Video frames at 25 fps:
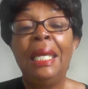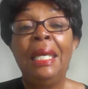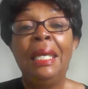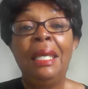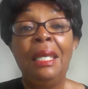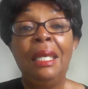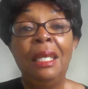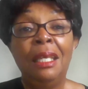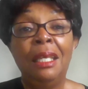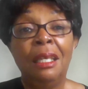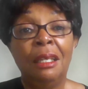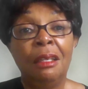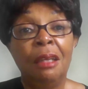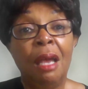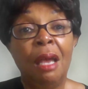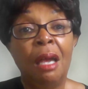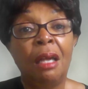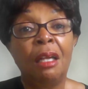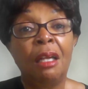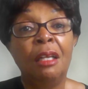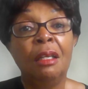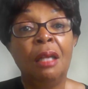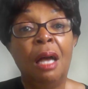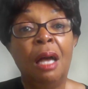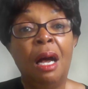he
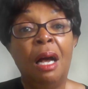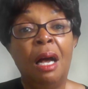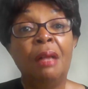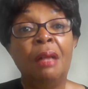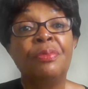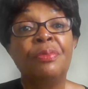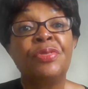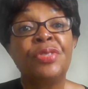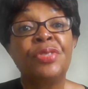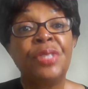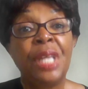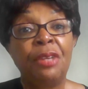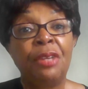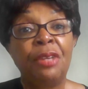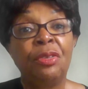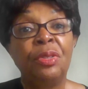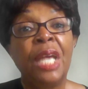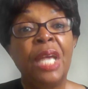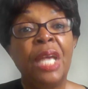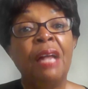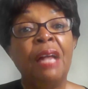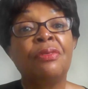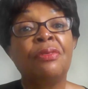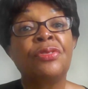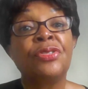had settled
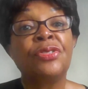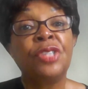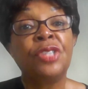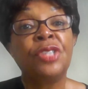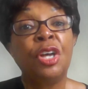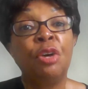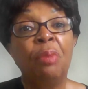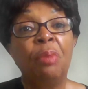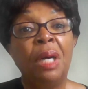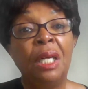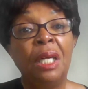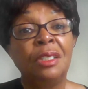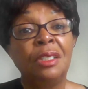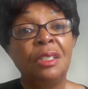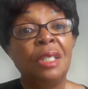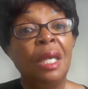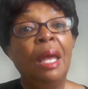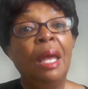down so much.